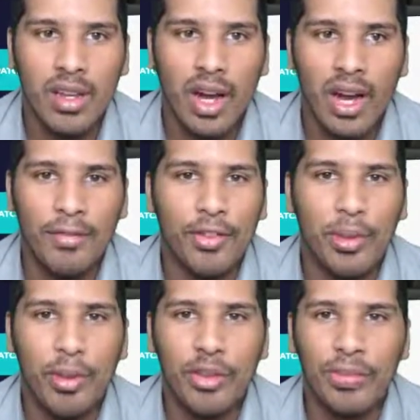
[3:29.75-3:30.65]
For the
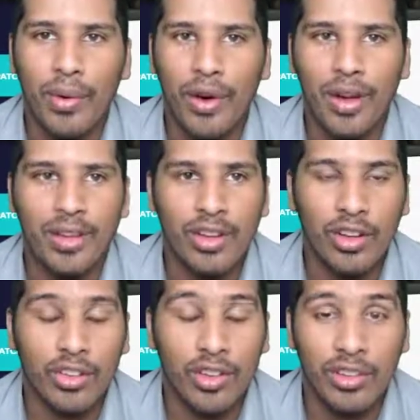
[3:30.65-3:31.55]
most part,
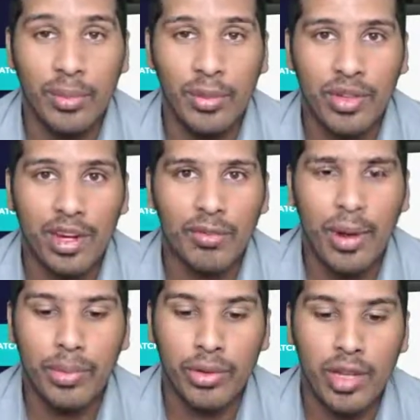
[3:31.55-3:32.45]
60% of
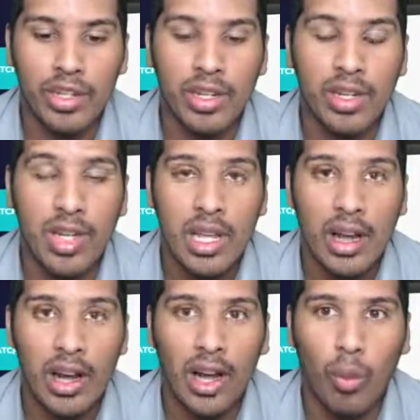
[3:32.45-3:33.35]
population
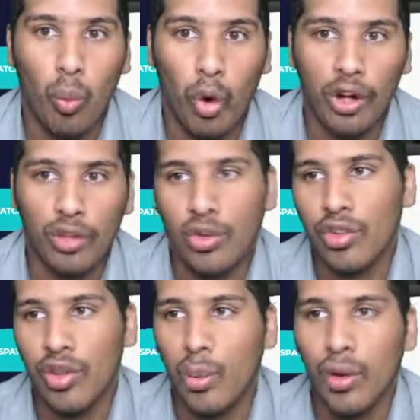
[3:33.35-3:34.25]
works for
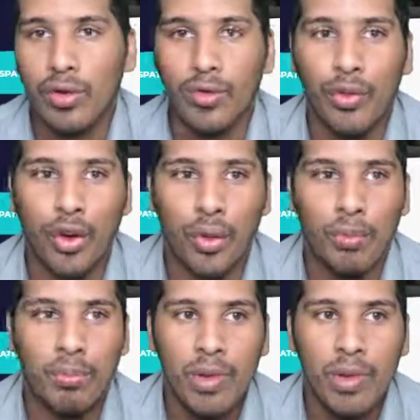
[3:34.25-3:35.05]
someone for